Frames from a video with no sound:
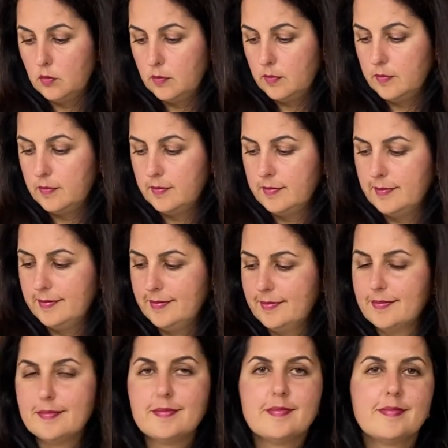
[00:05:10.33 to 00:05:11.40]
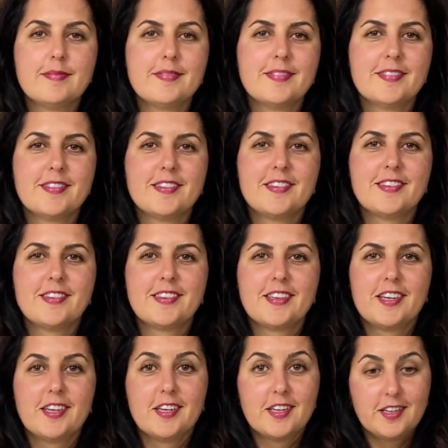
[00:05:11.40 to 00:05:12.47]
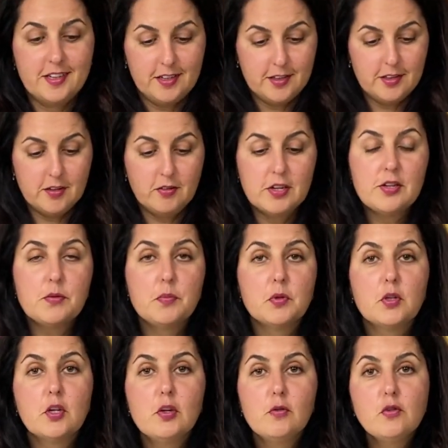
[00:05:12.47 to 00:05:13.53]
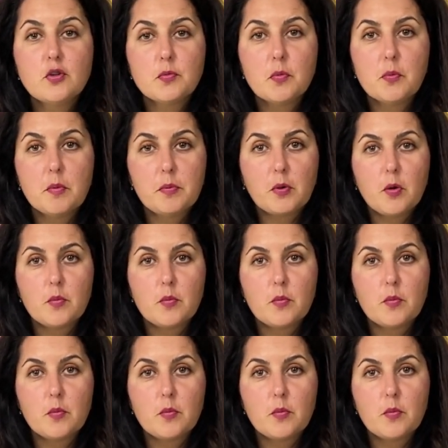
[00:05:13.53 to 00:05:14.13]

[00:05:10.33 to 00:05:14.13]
That's it. It's ready to work. So let's turn it on and try